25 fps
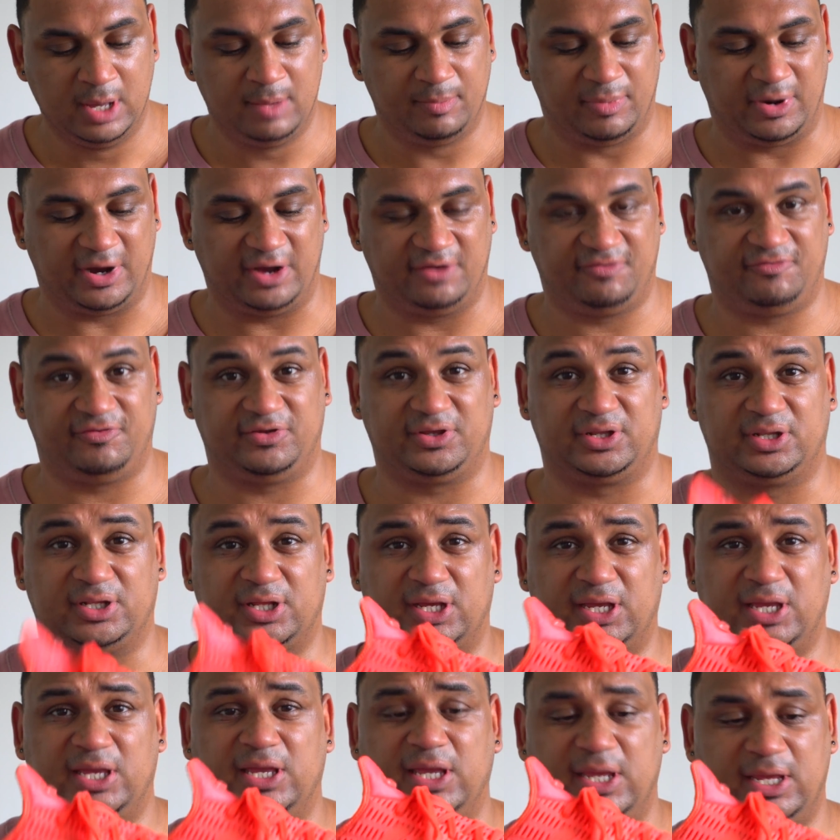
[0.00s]
But I think the
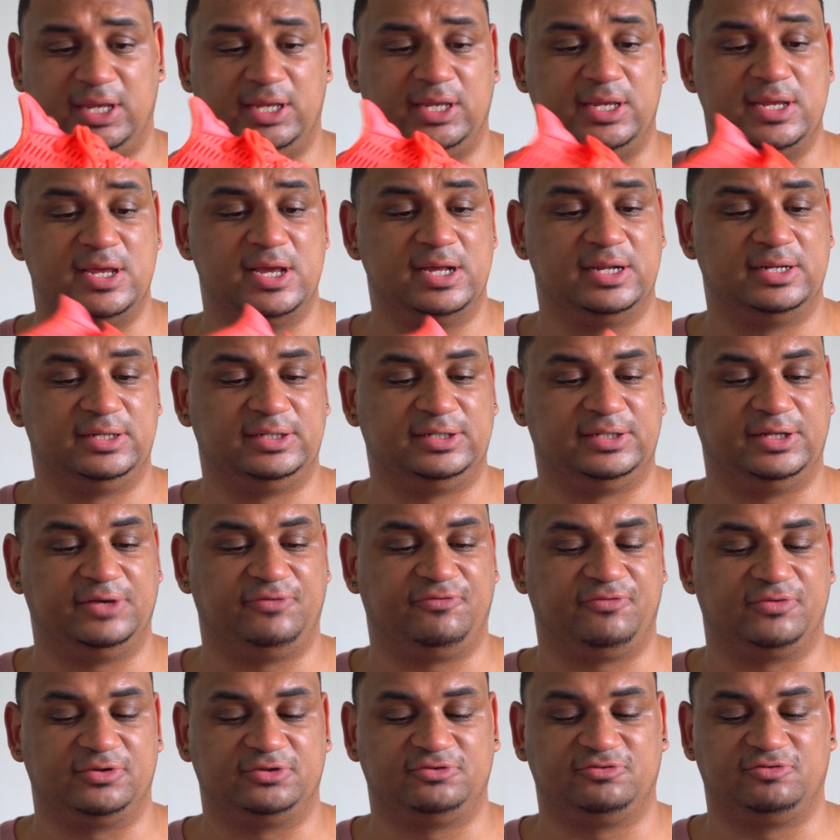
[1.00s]
key
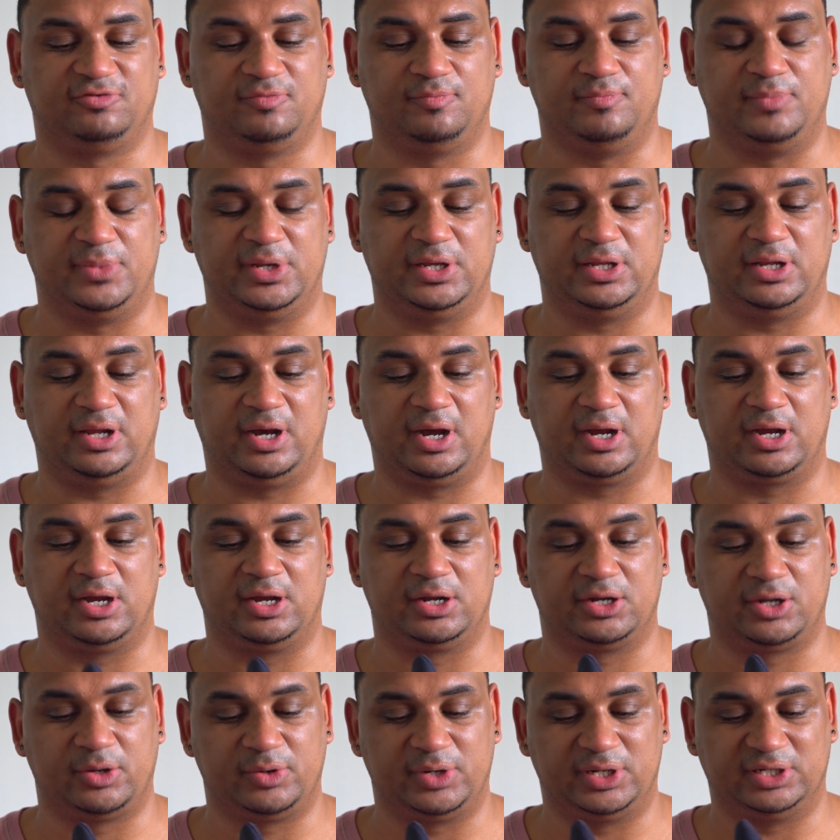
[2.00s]
difference for me that I
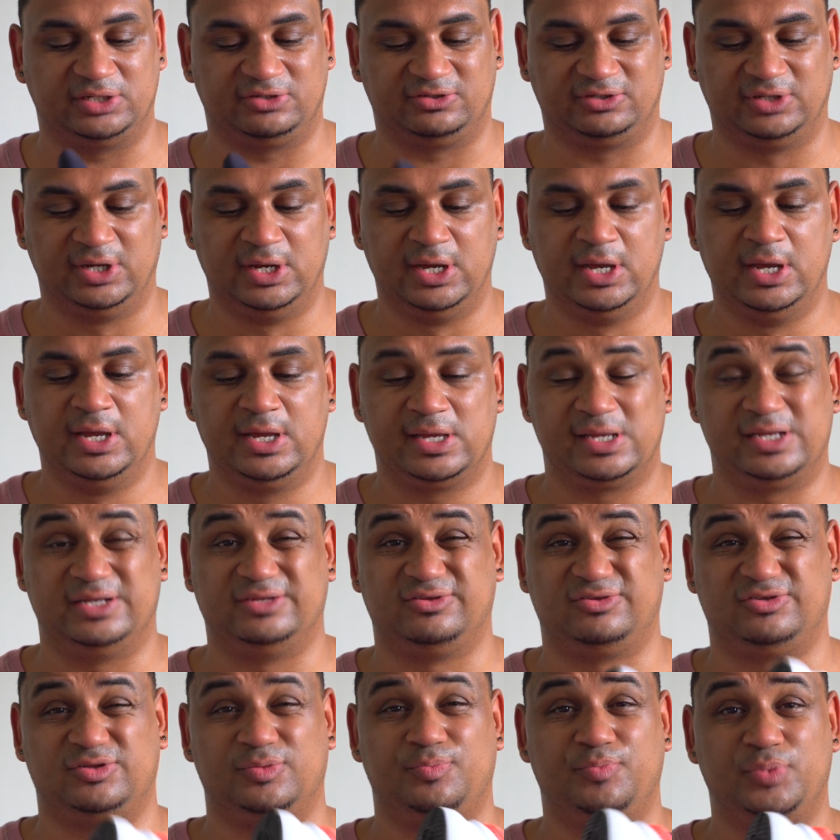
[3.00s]
can notice
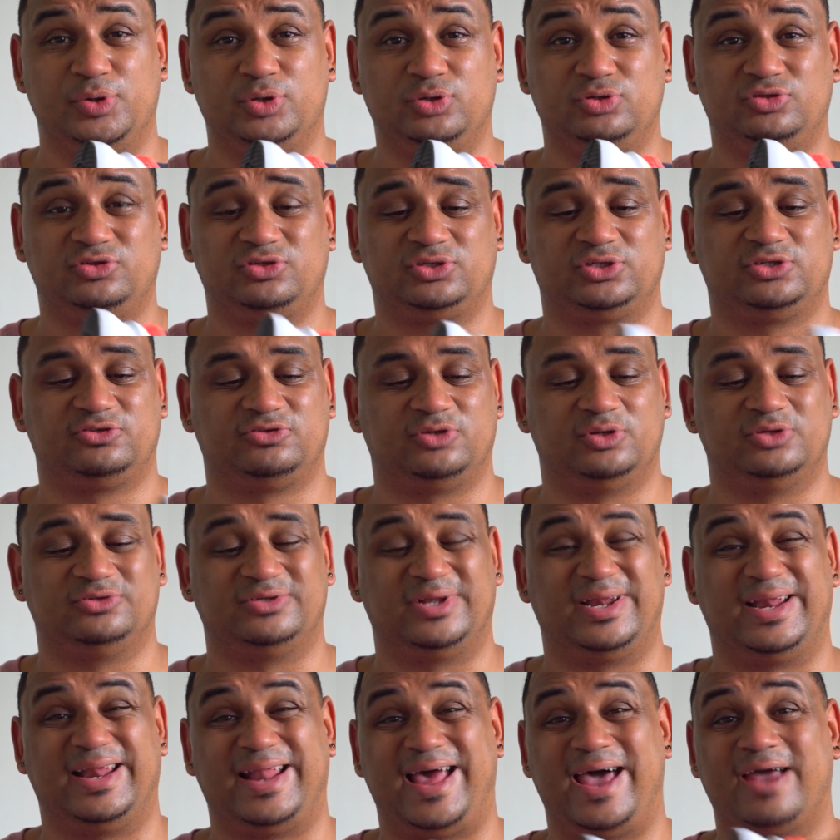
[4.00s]
is the boost. So there's
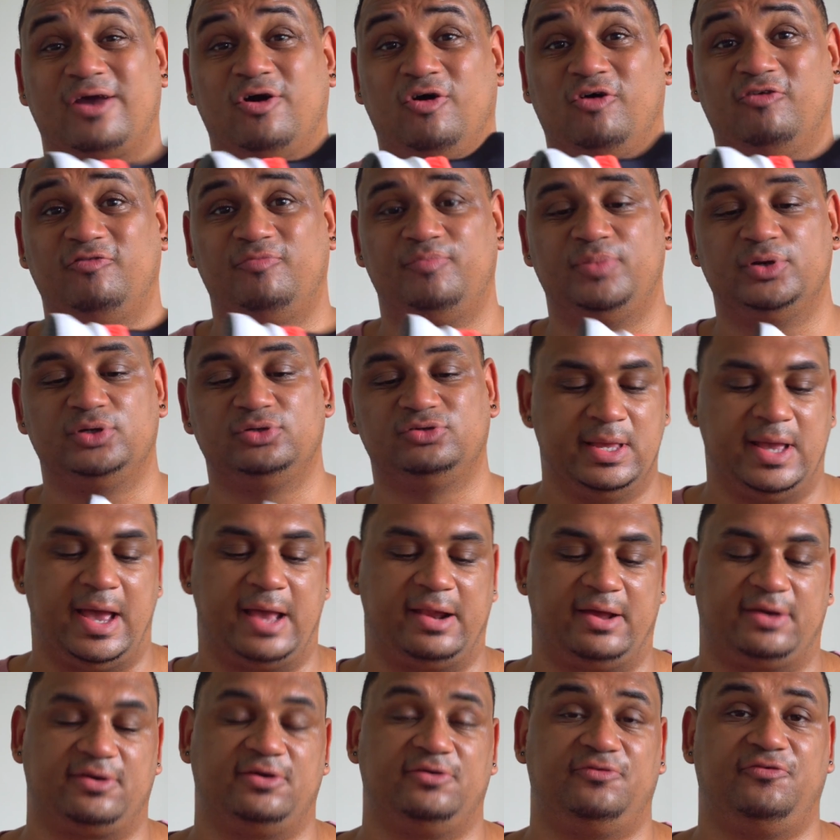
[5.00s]
a lack of boost,
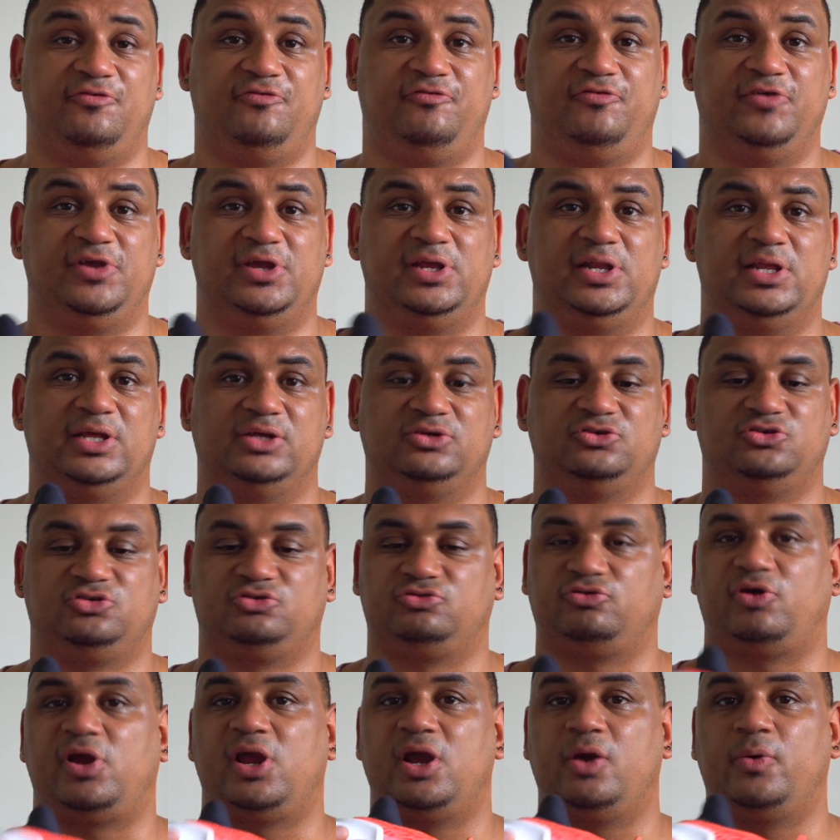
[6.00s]
and I could feel it
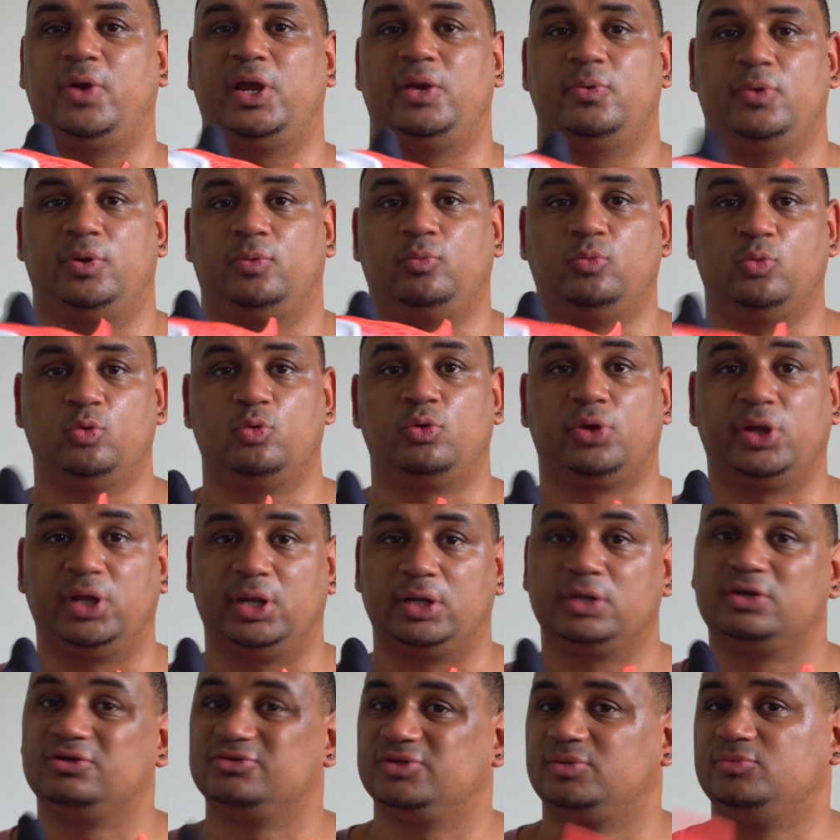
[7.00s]
straight away when
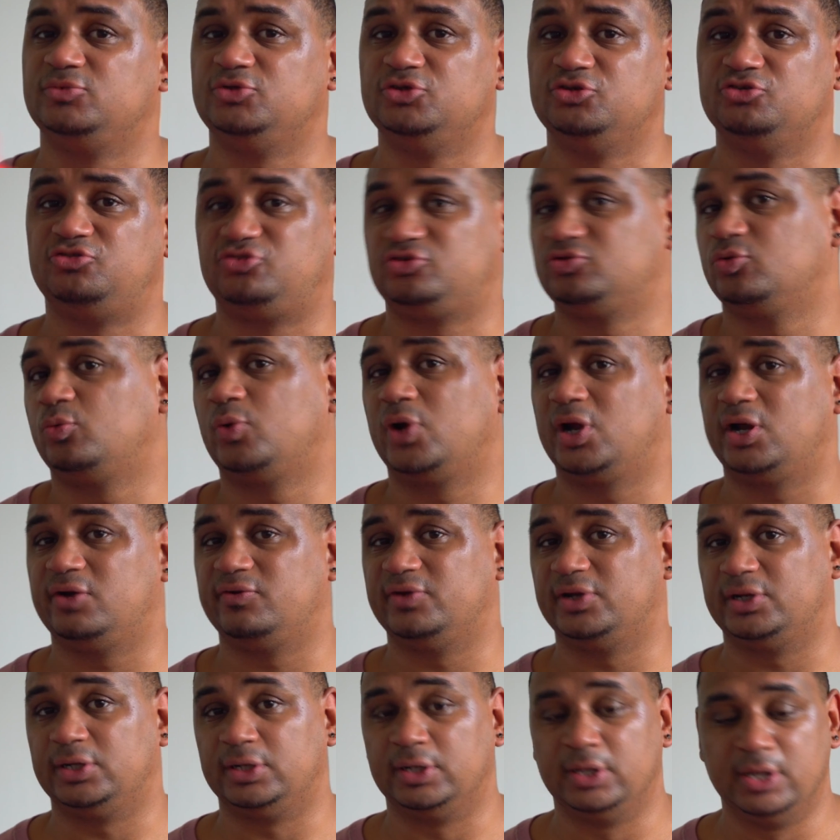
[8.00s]
walking because I'm used to
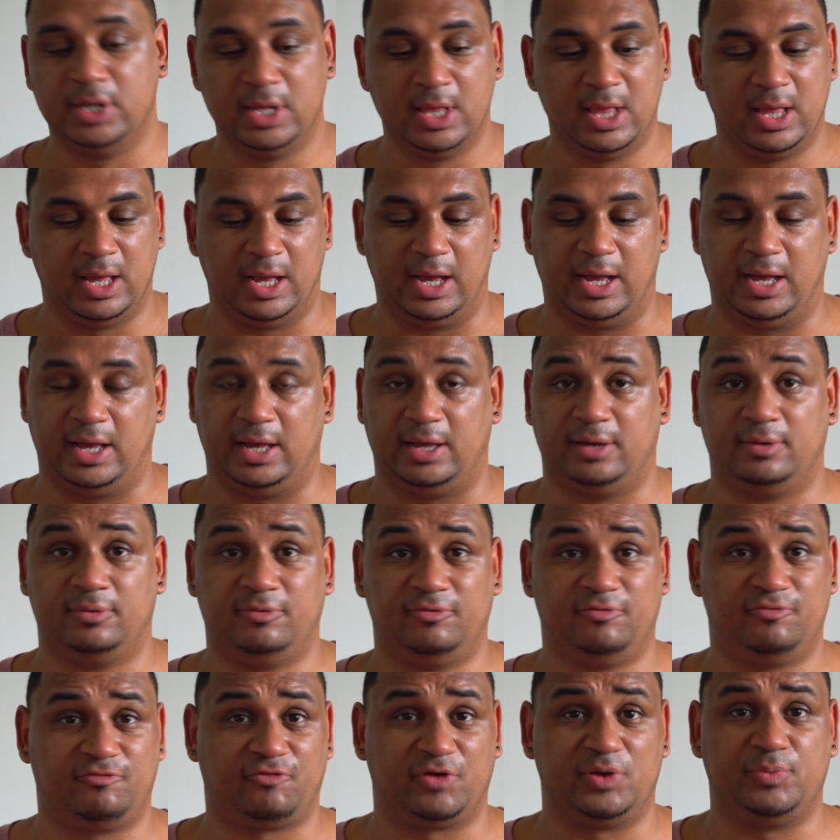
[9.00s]
wearing
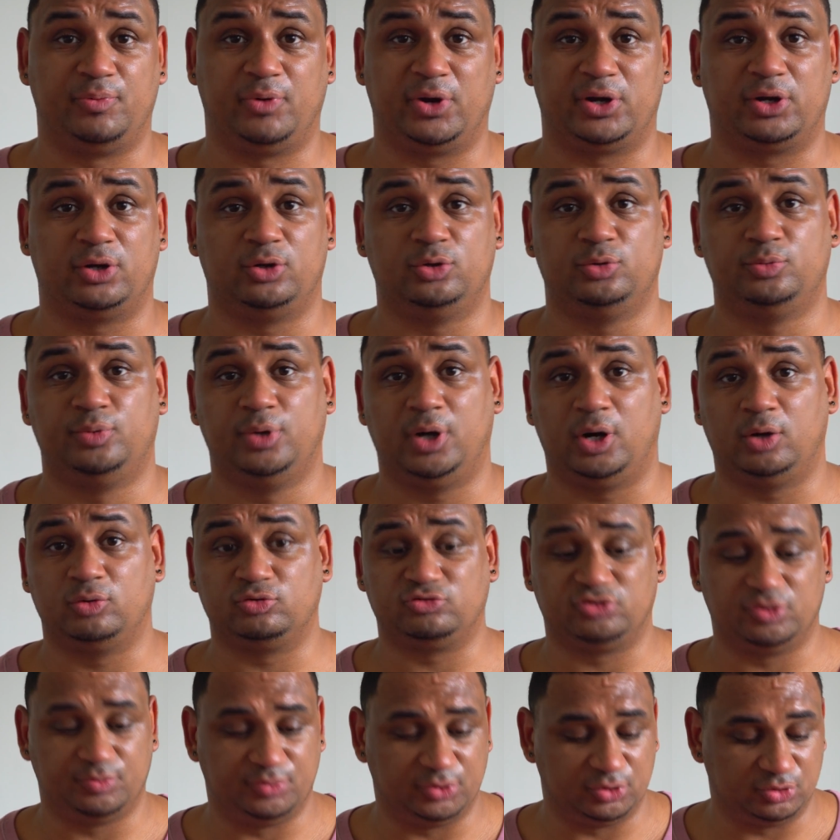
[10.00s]
3.0
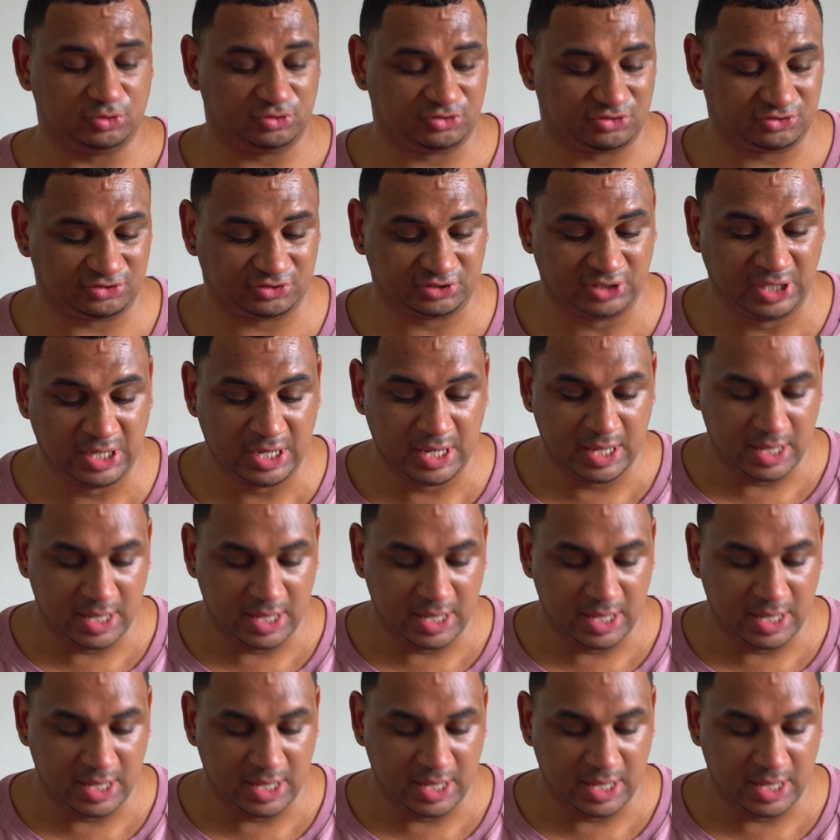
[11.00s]
Ultra Boosts.